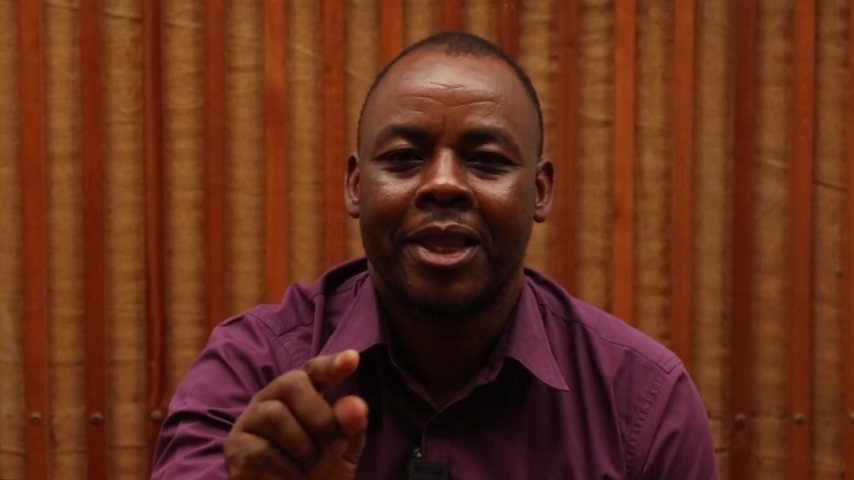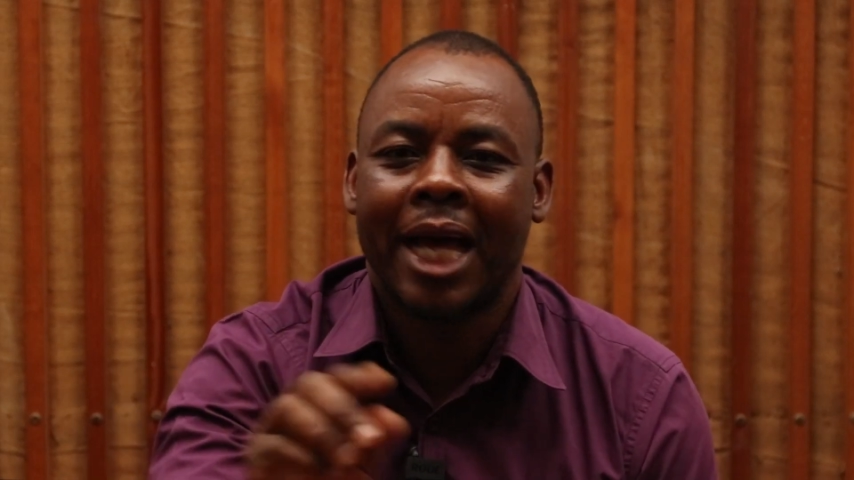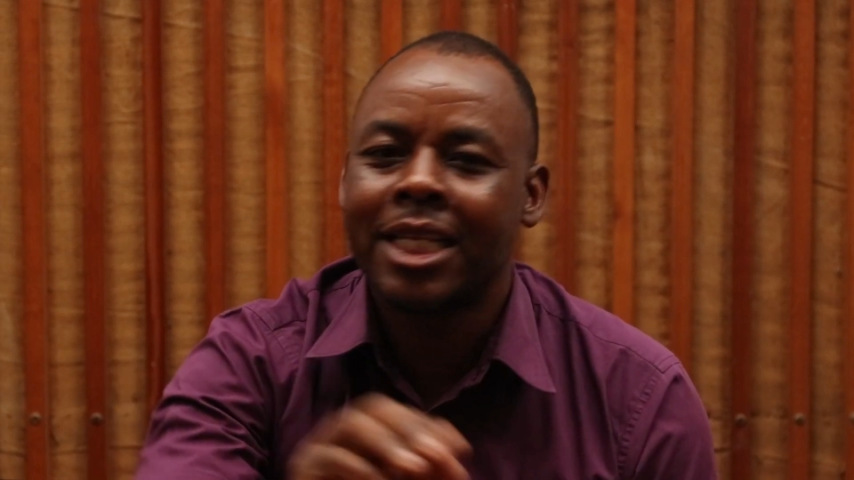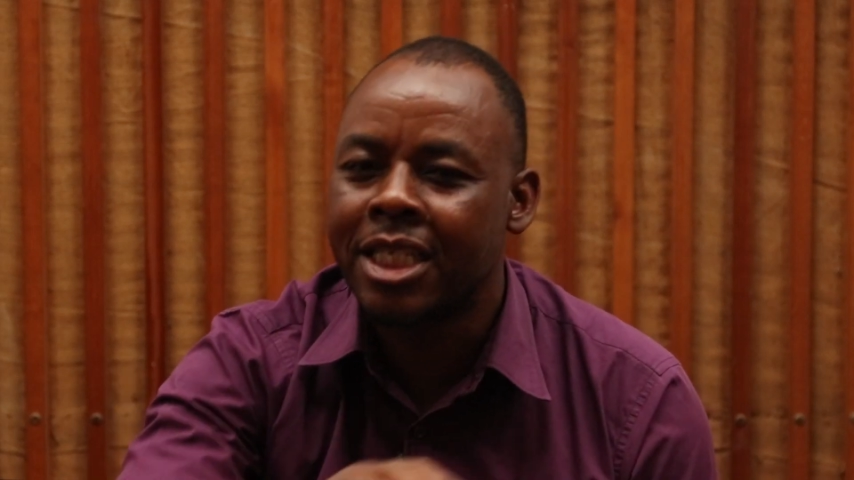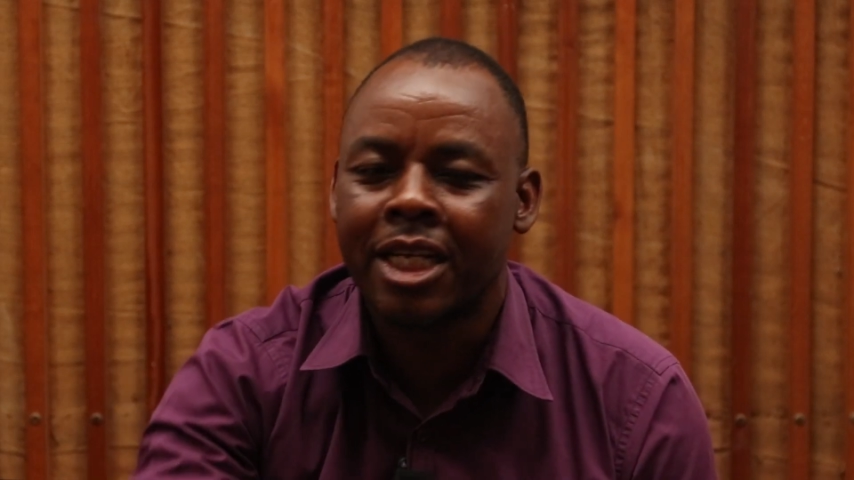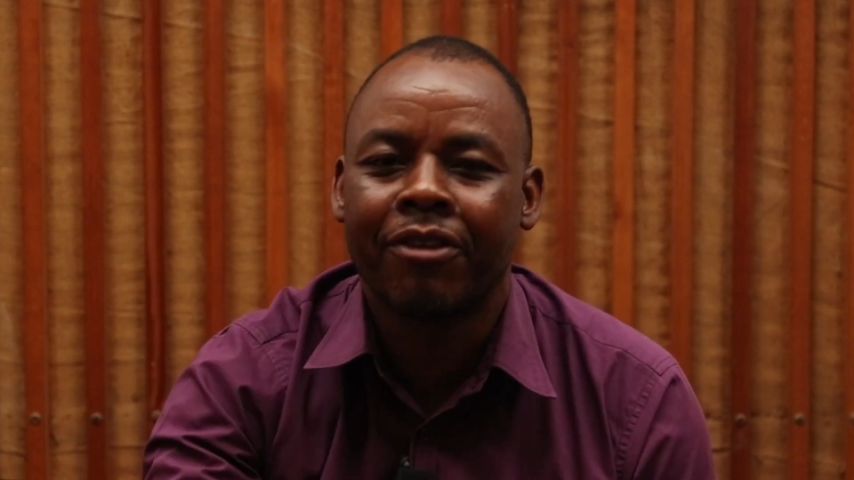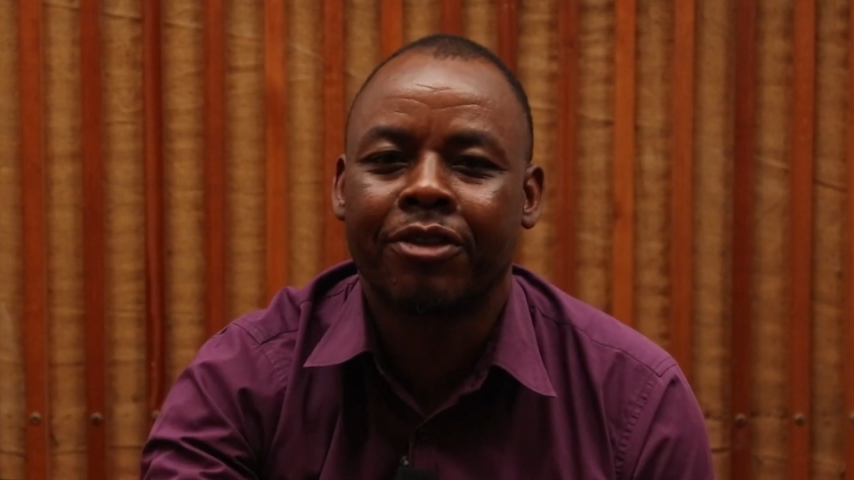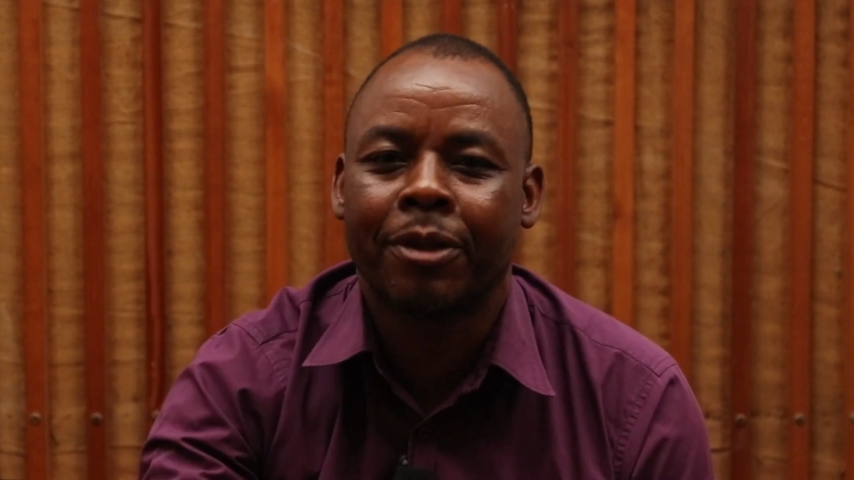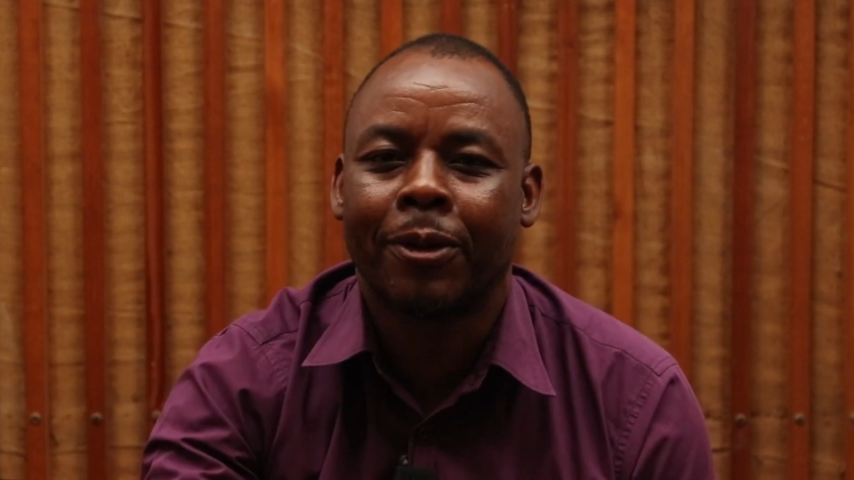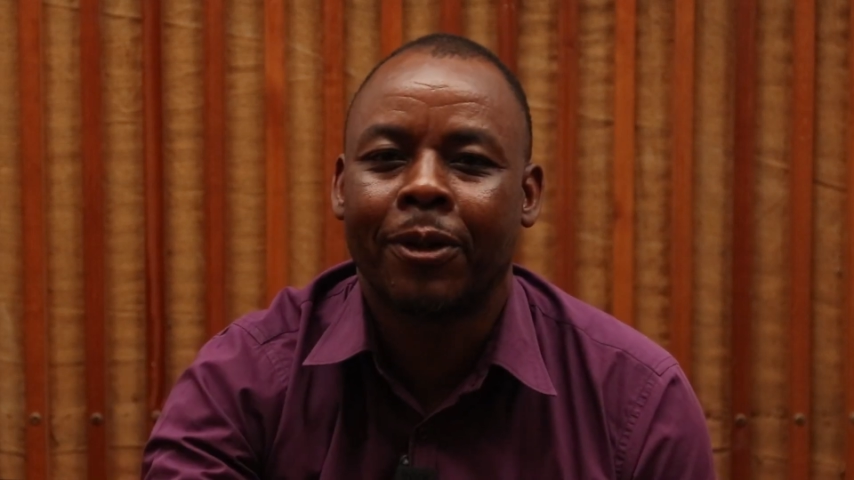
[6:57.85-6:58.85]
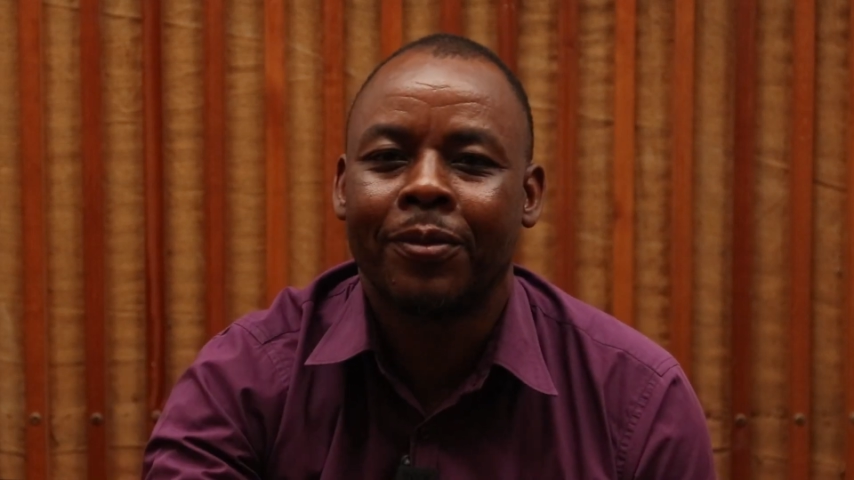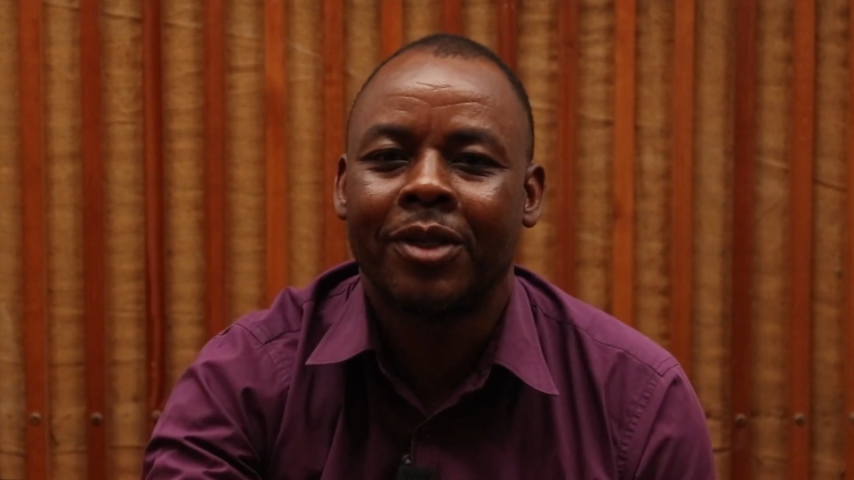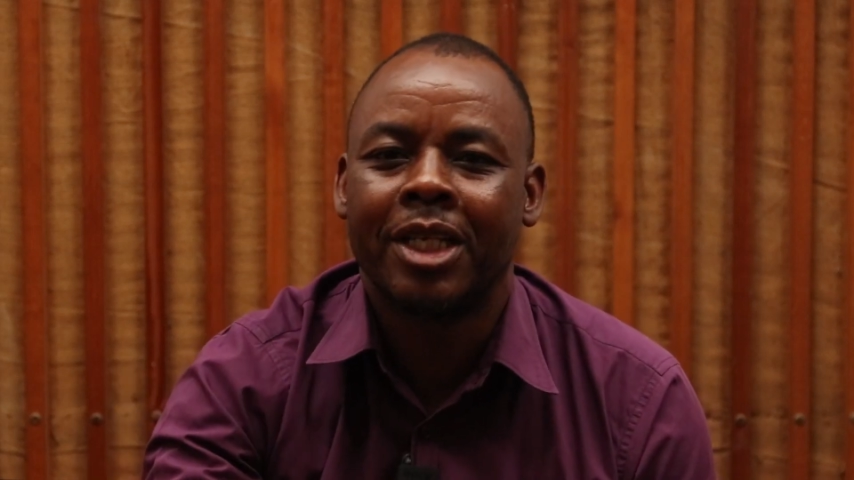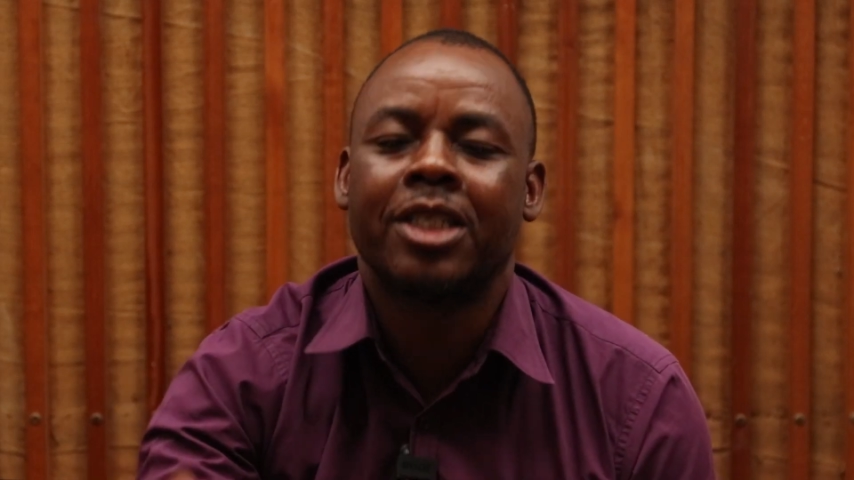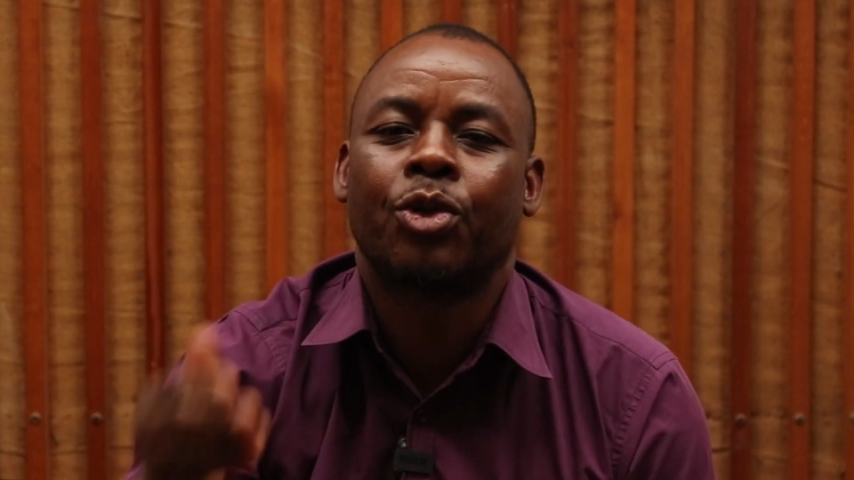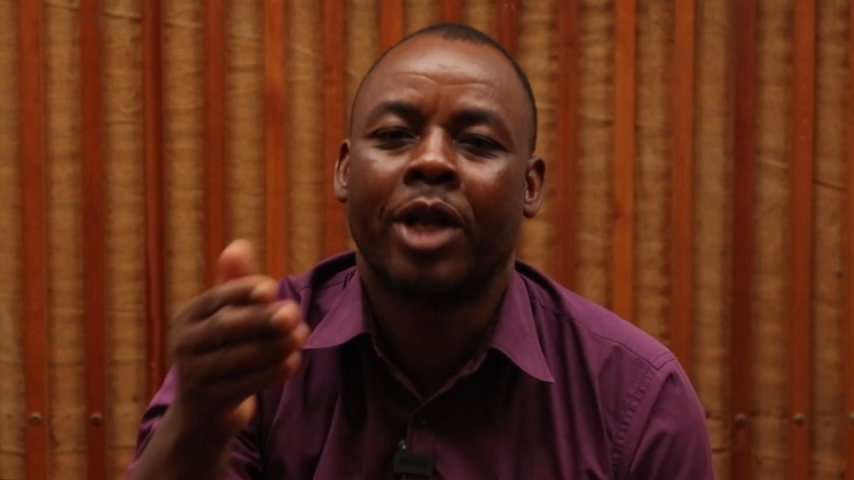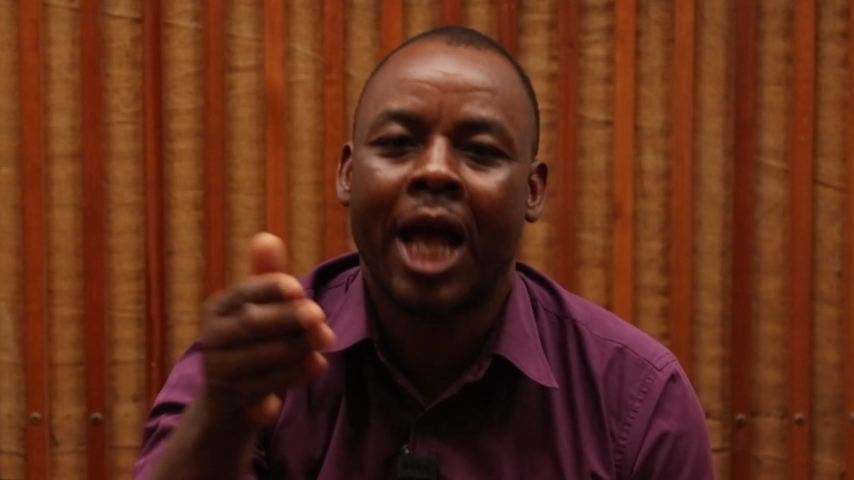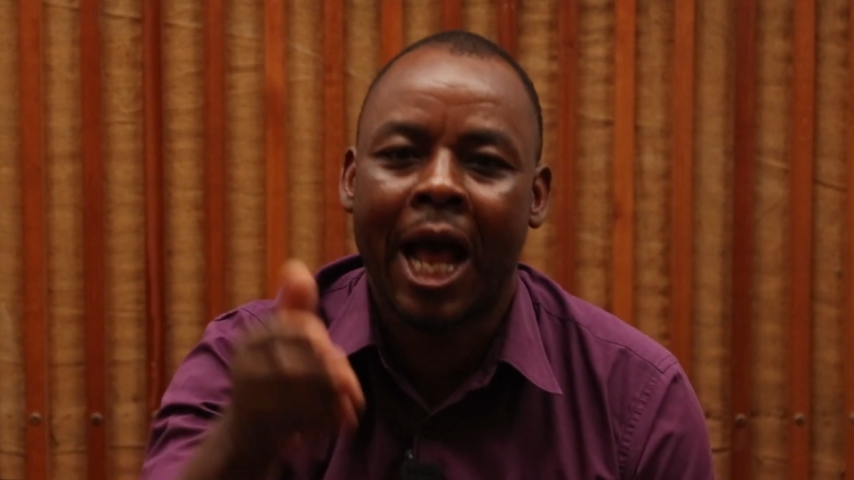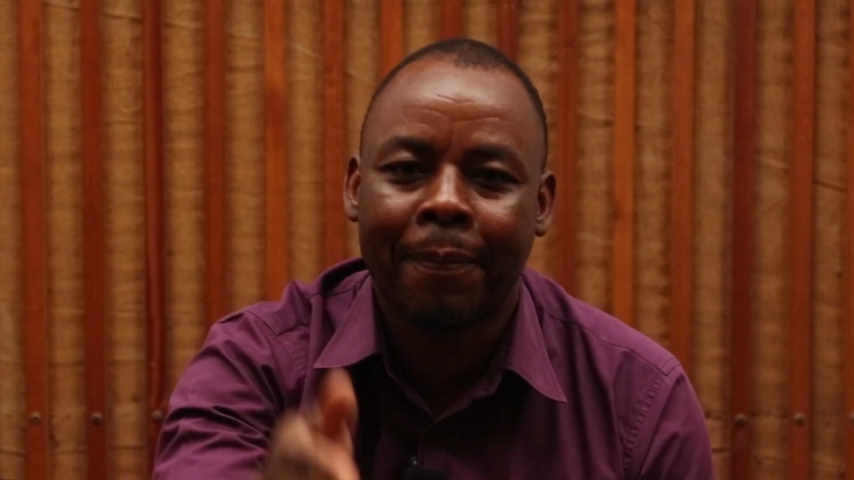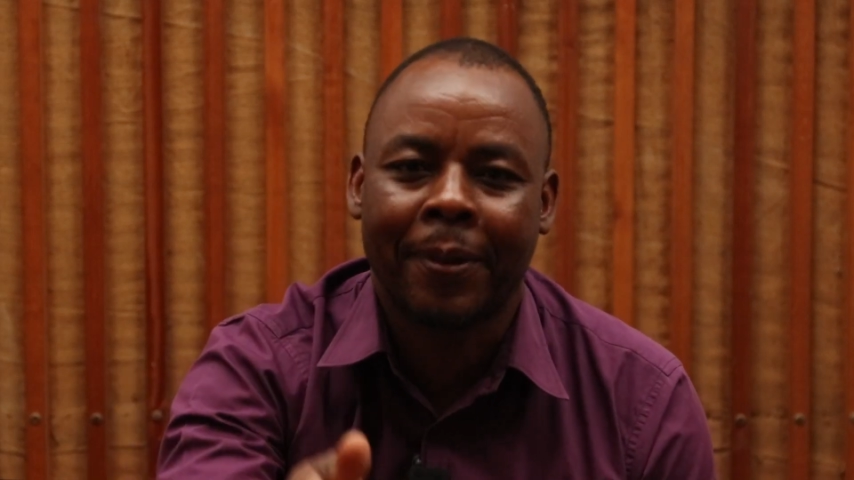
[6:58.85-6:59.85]
That is inevitable. It is going
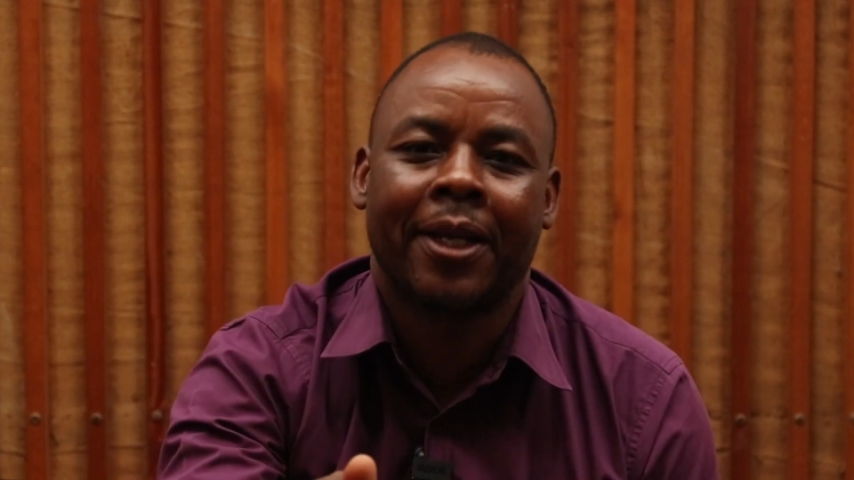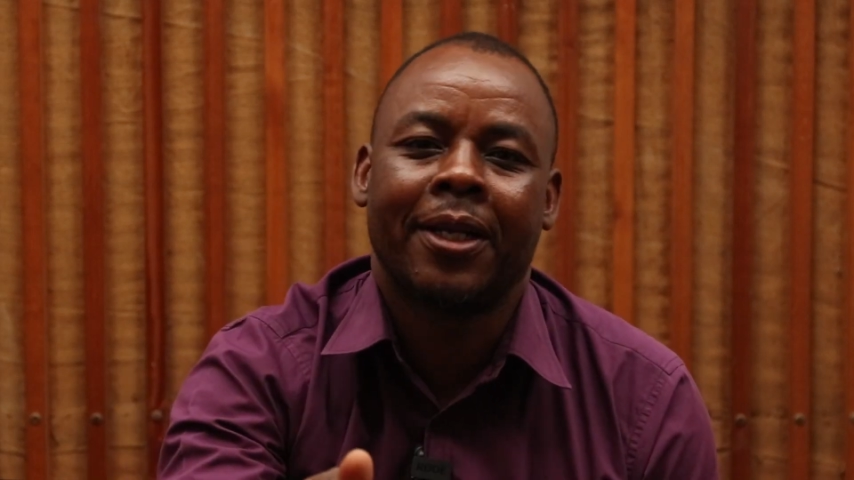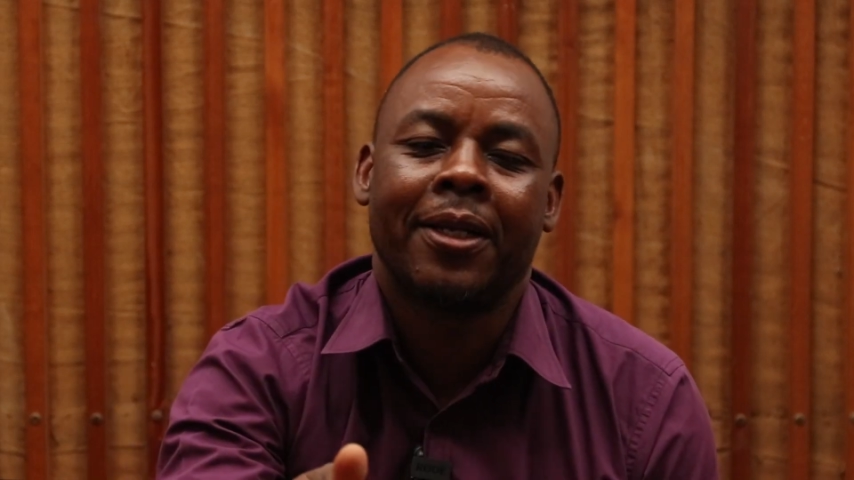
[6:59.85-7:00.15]
to happen.